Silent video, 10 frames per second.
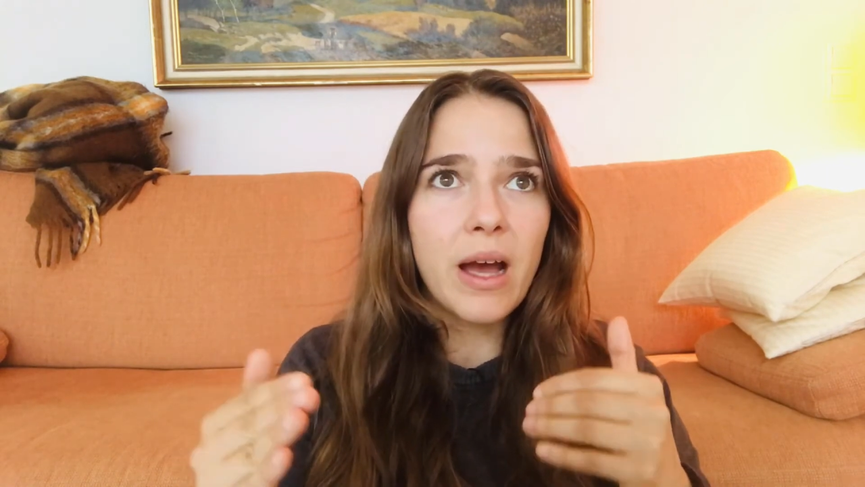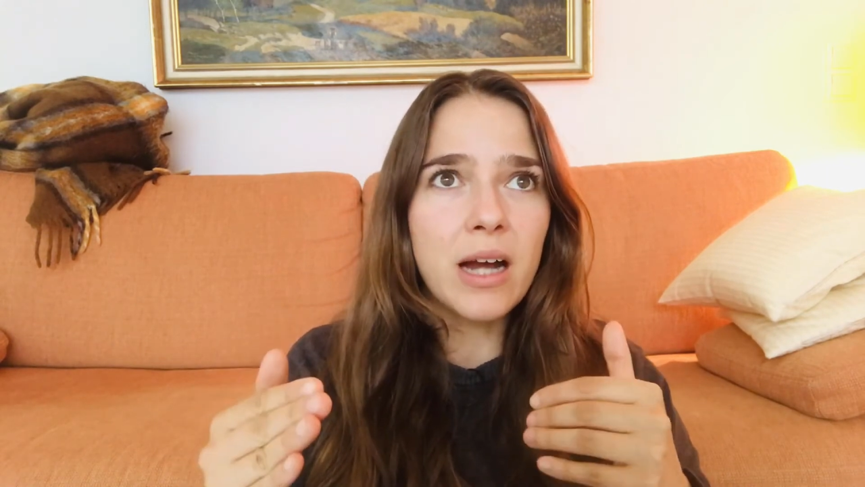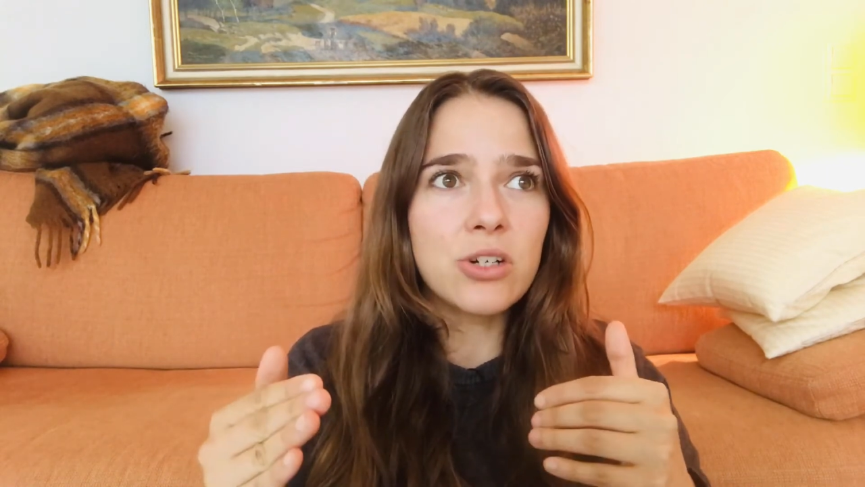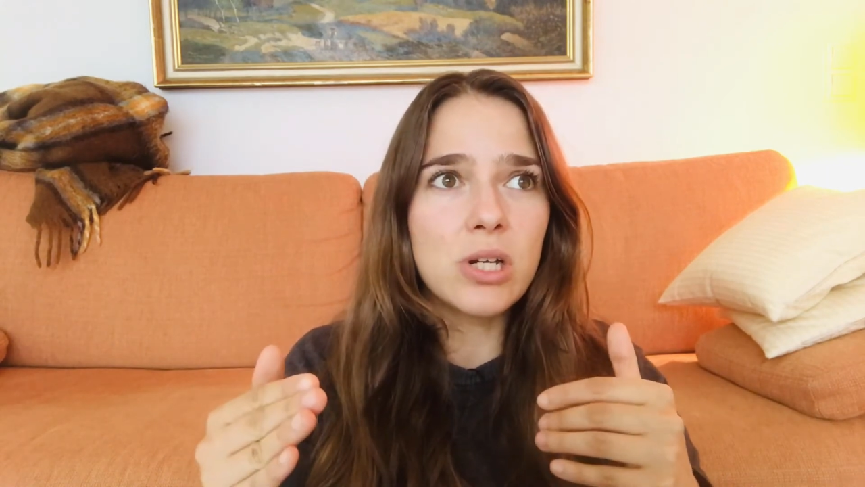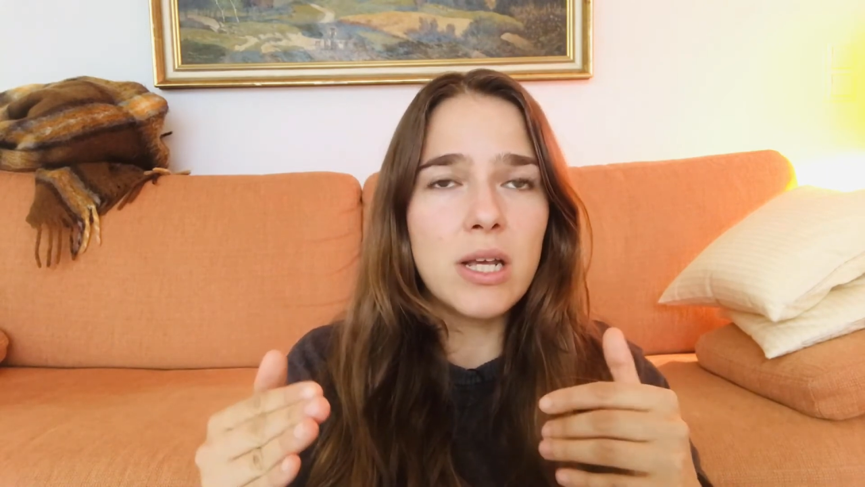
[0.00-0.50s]

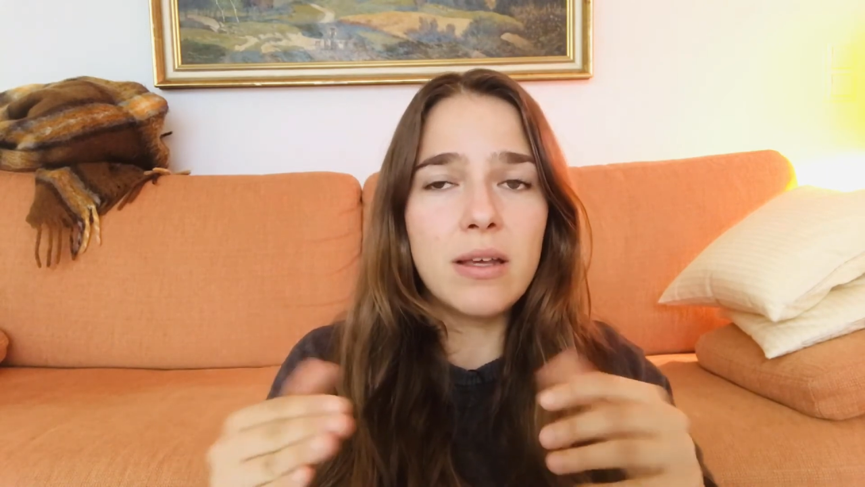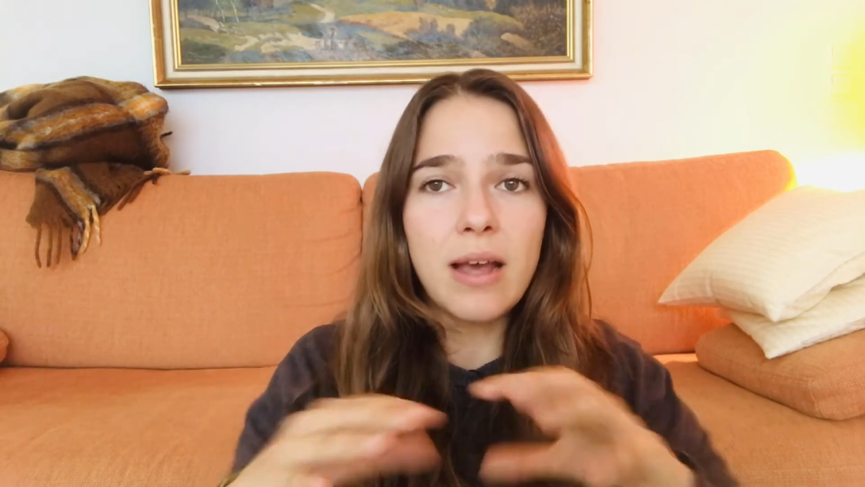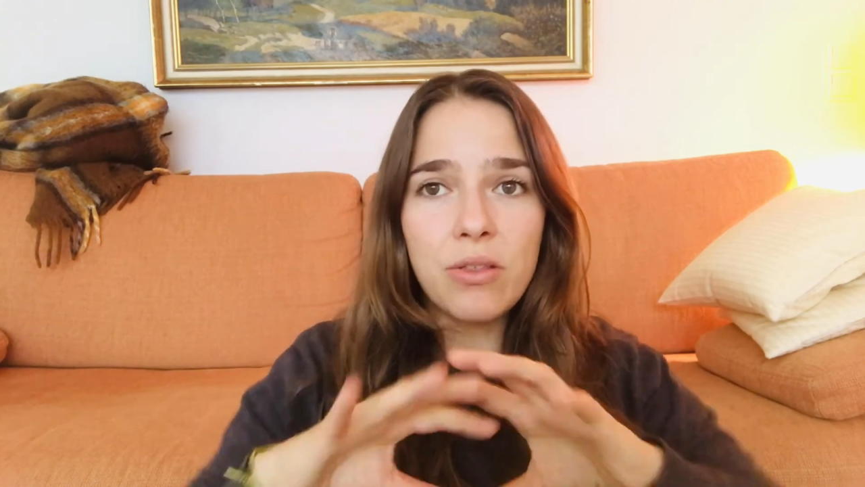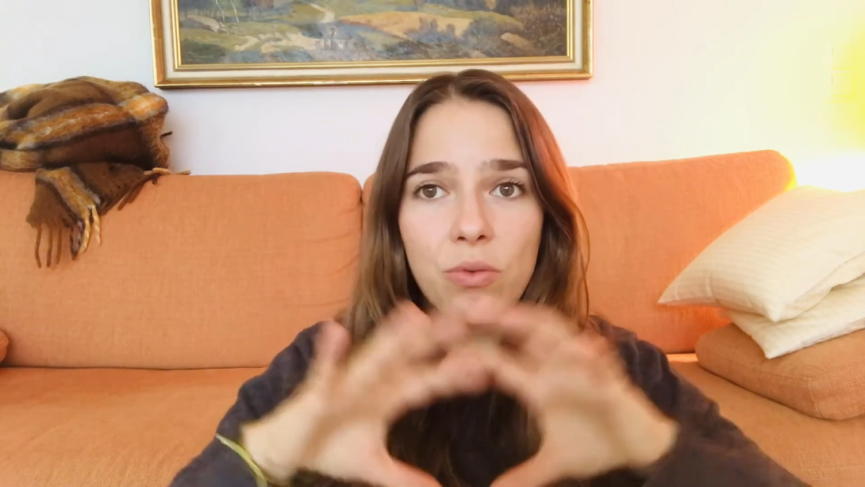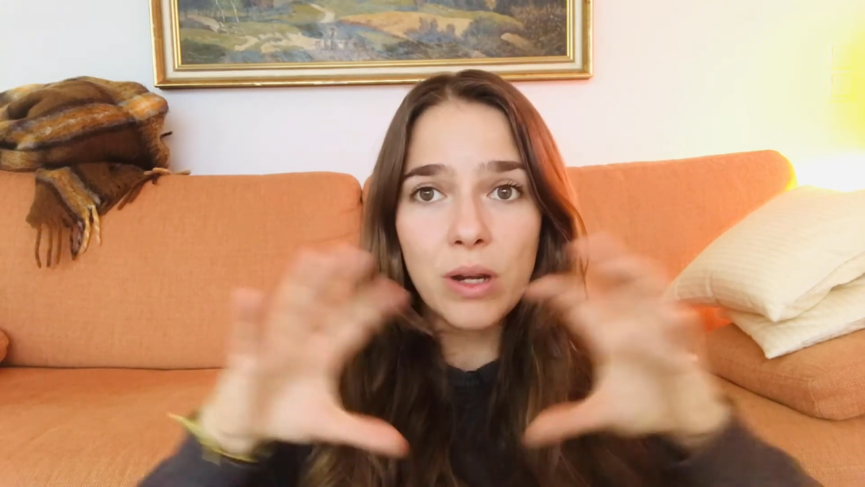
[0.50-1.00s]
actually
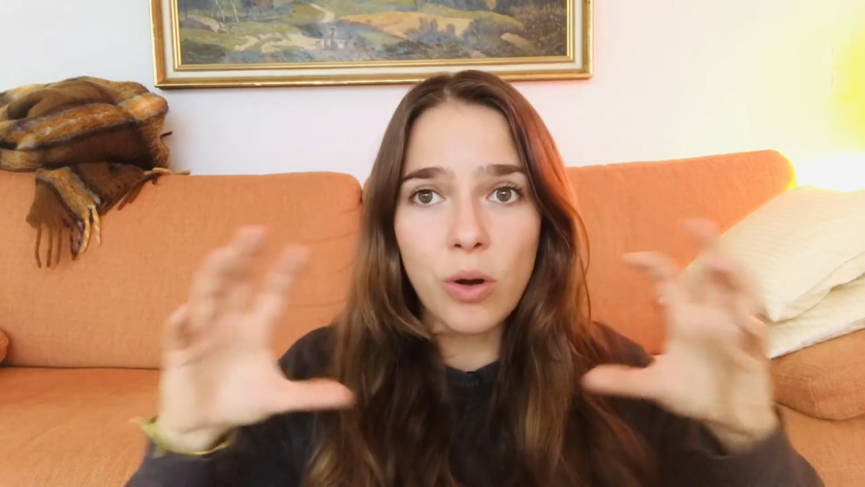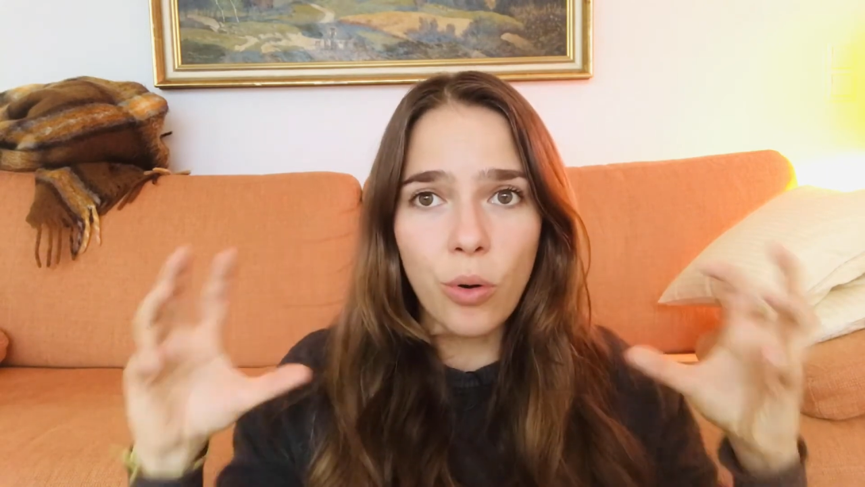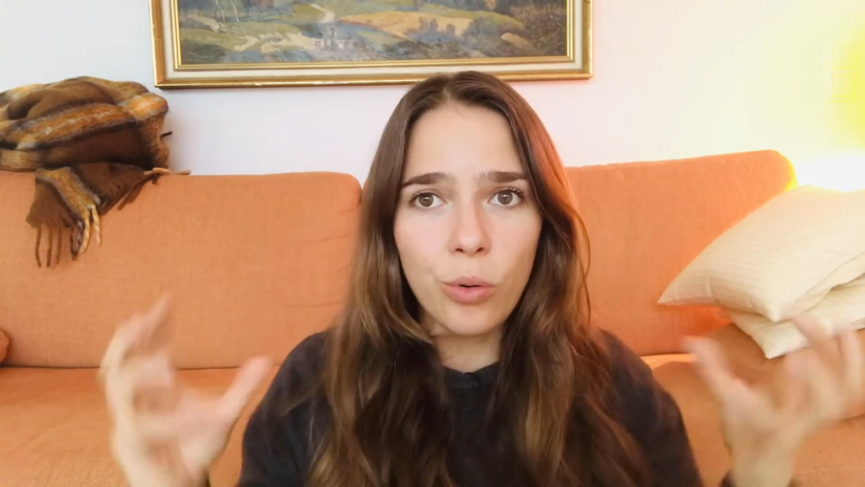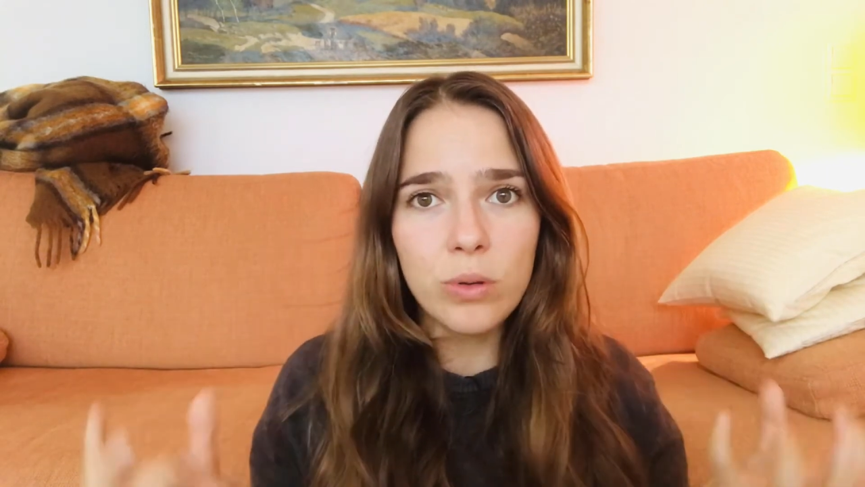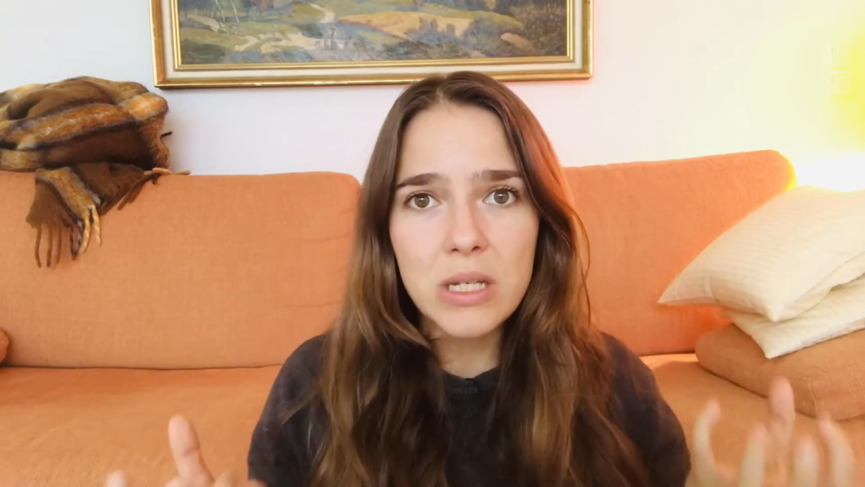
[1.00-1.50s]
gathering
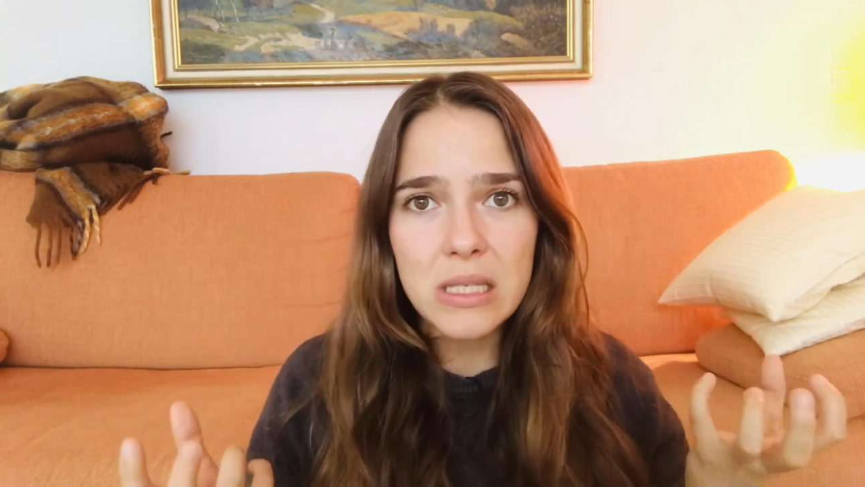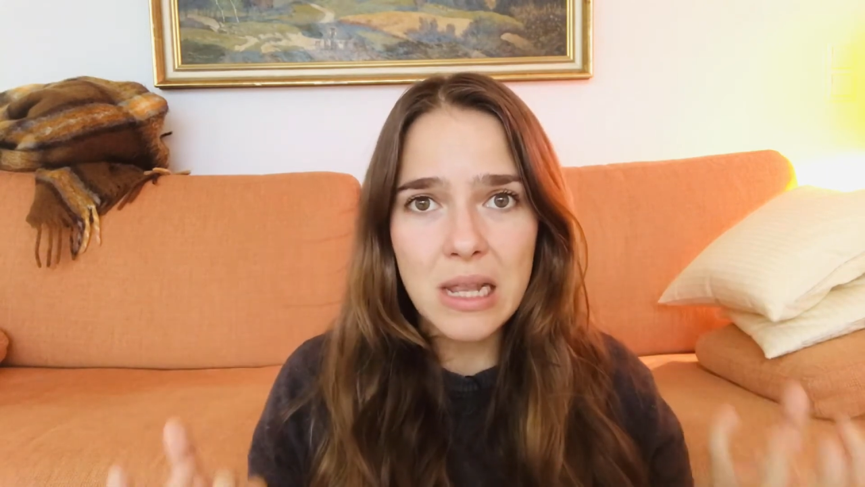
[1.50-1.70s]
all these